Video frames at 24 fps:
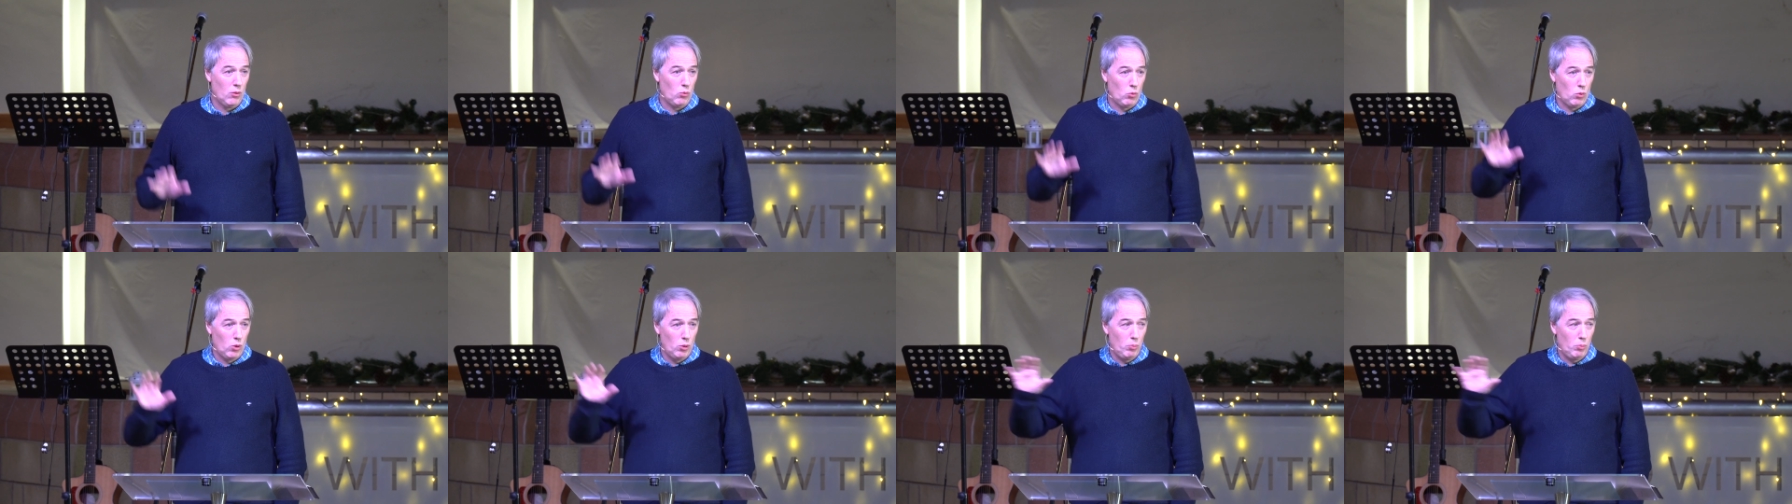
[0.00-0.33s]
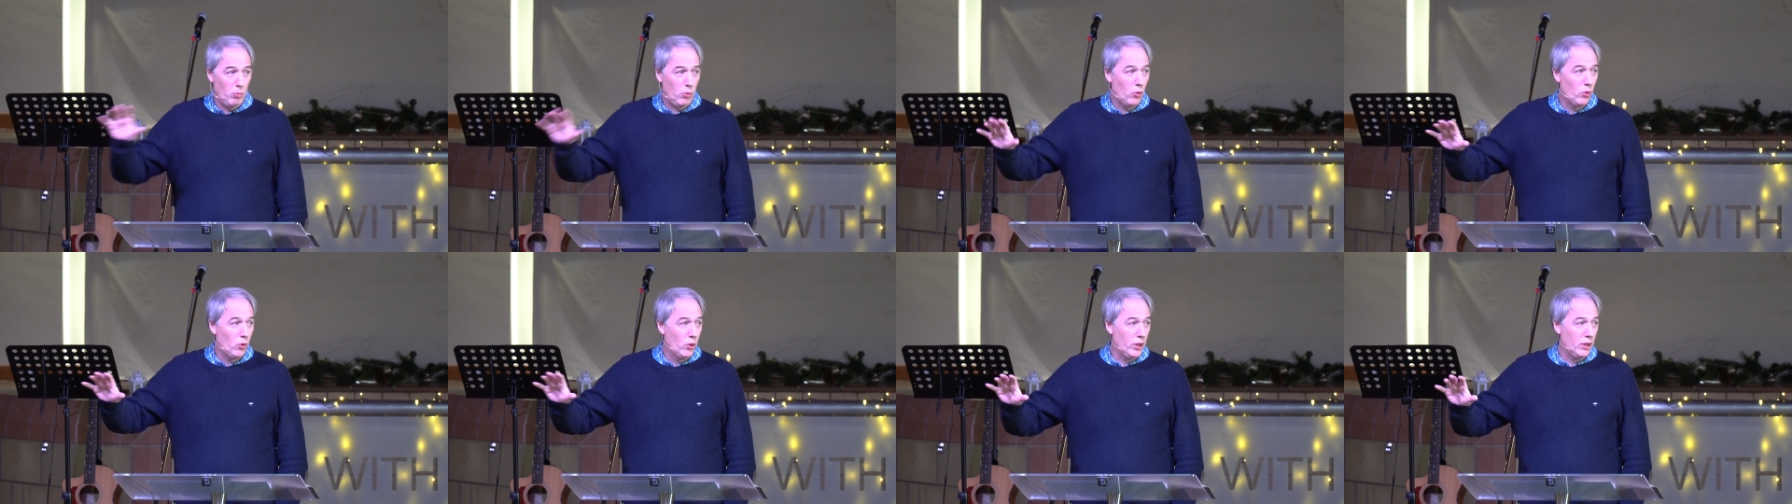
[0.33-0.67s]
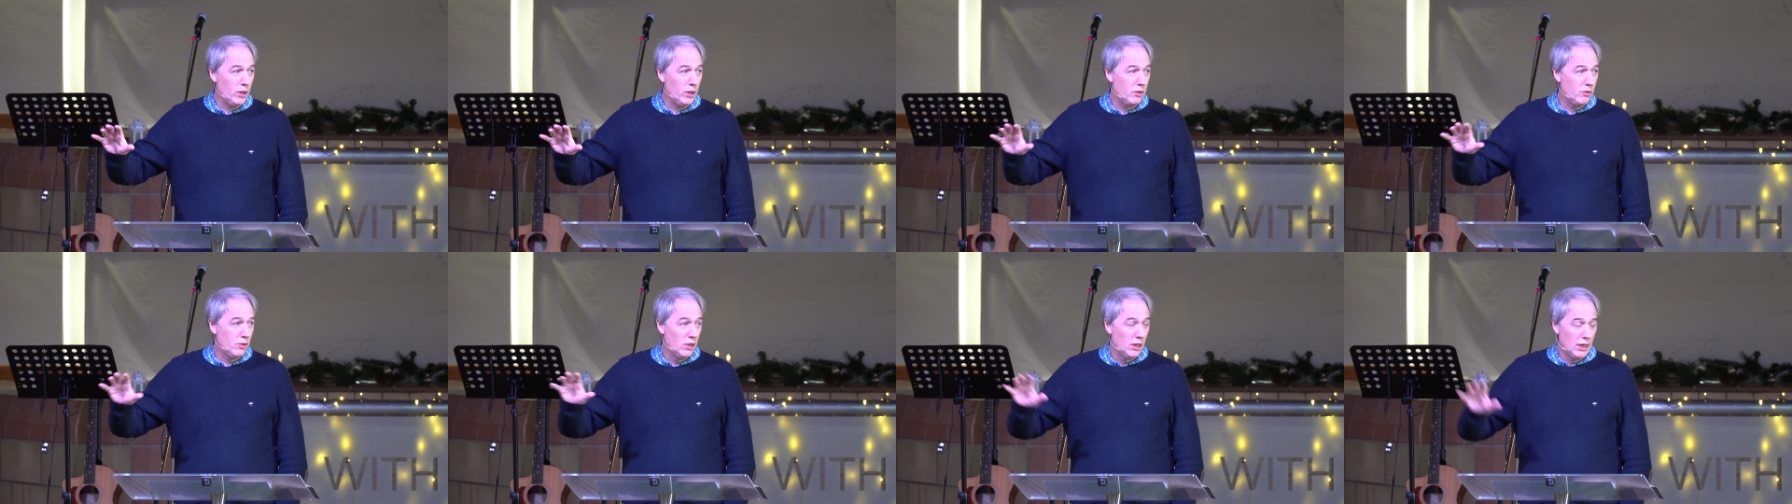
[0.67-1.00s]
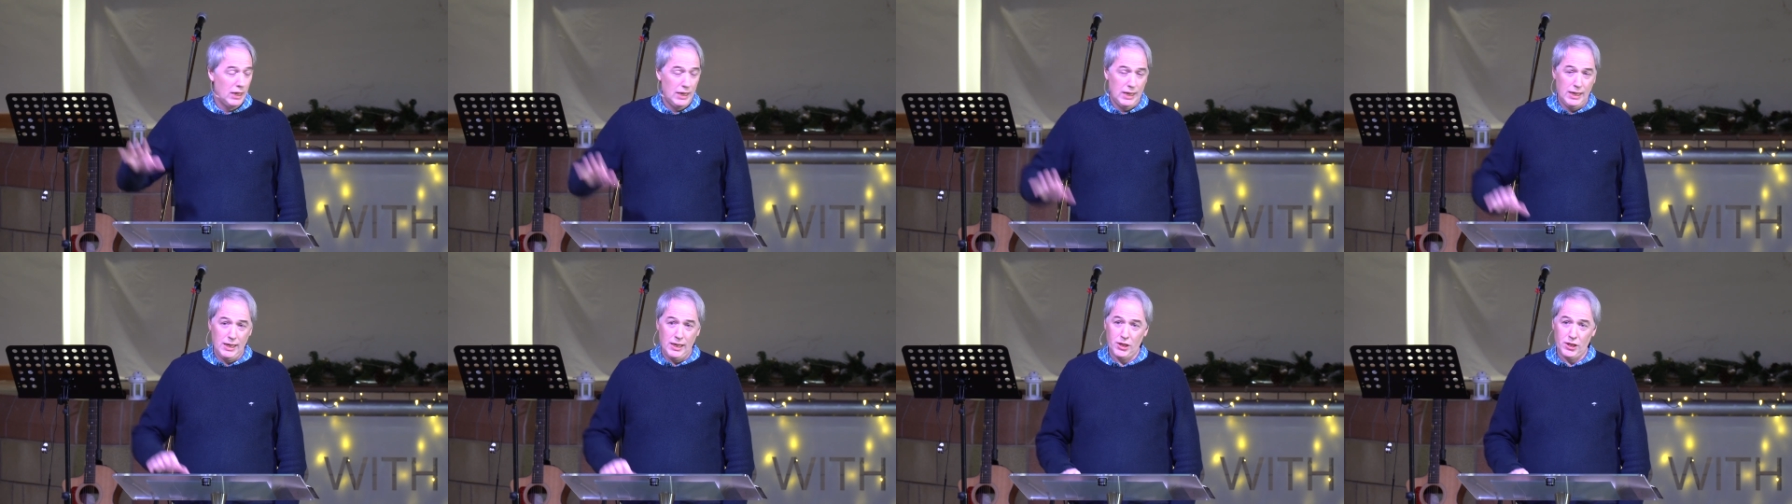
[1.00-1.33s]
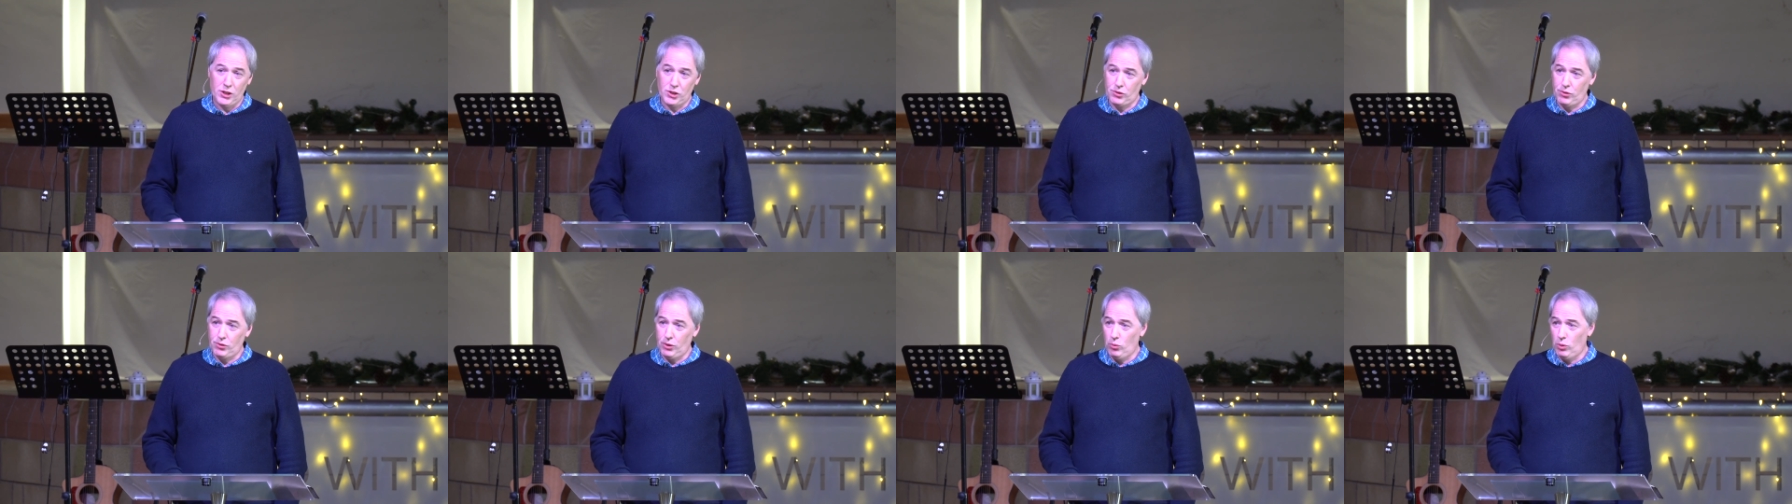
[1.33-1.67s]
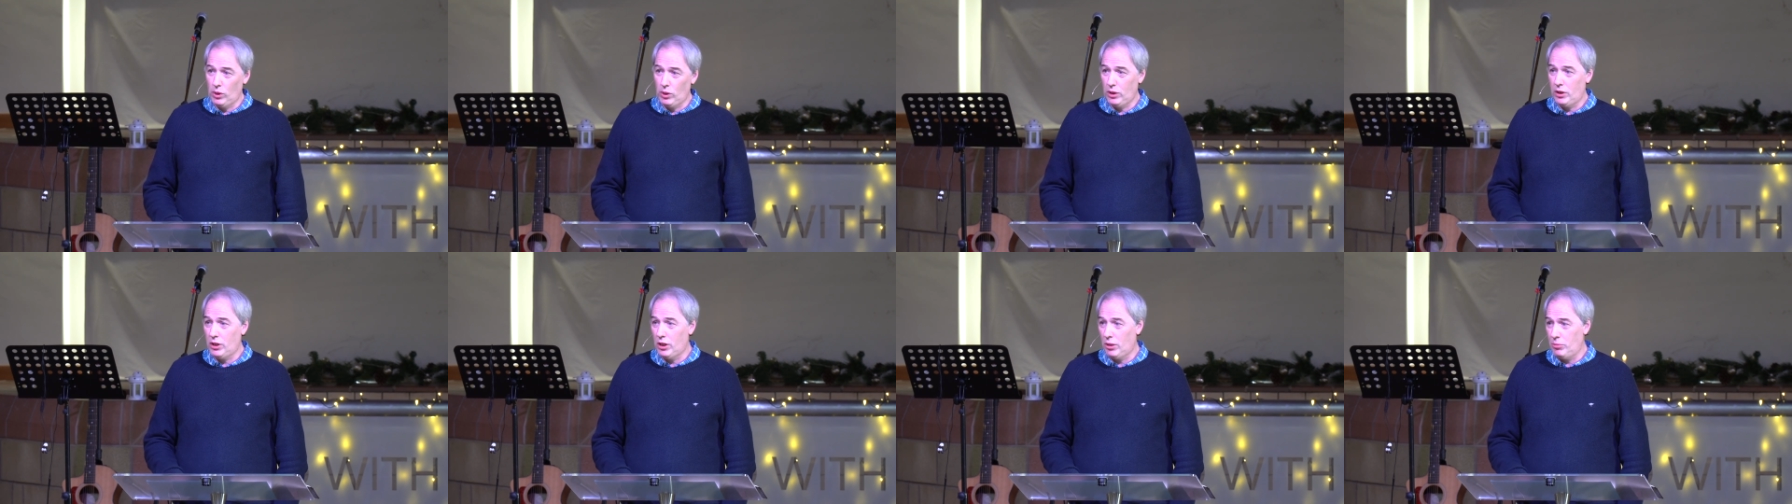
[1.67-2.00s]
one point history
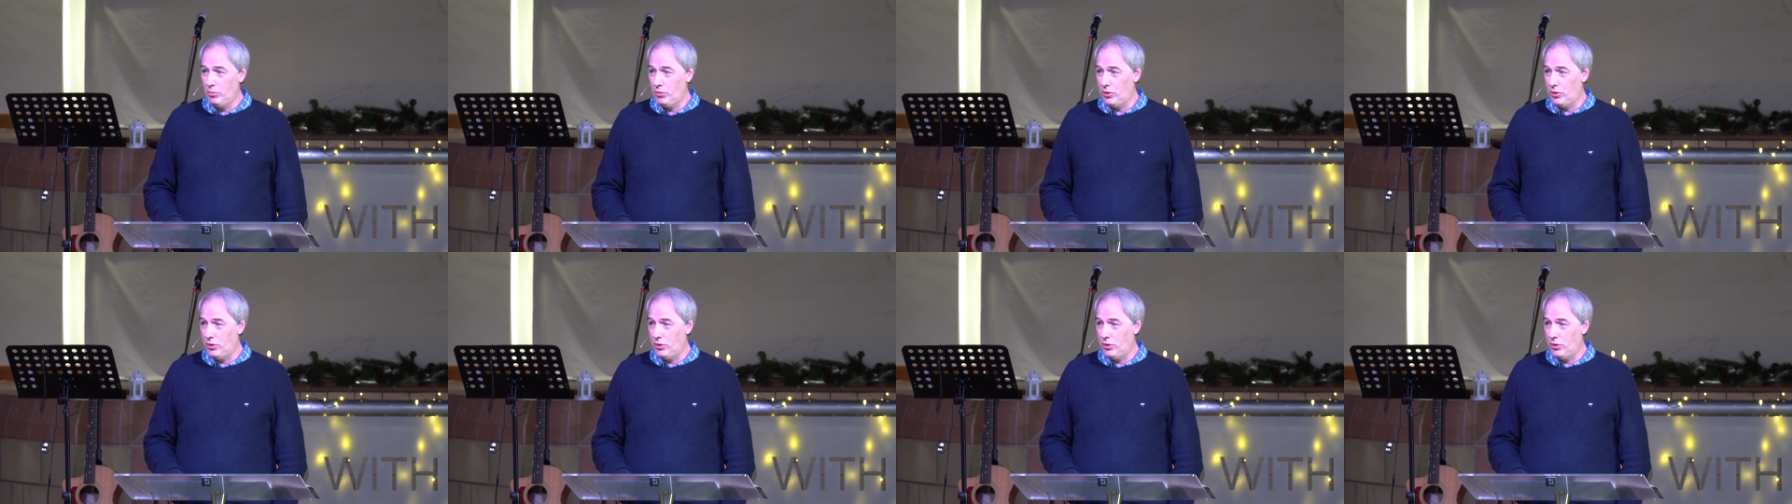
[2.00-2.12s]
will come